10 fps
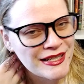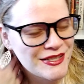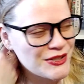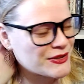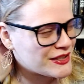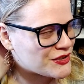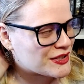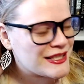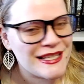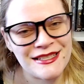I do enjoy
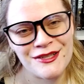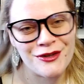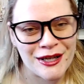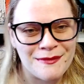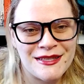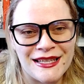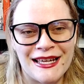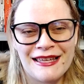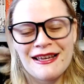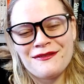the Nancy Drew games. Like,
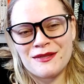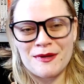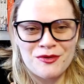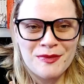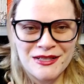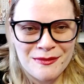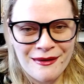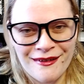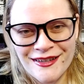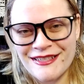and I have a special place in my
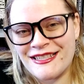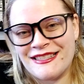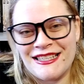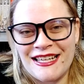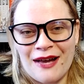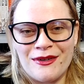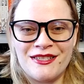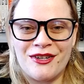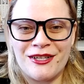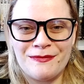heart because that's like how I
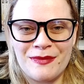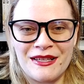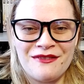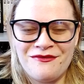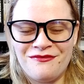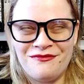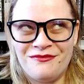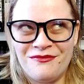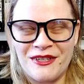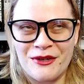started playing
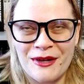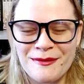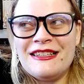video games.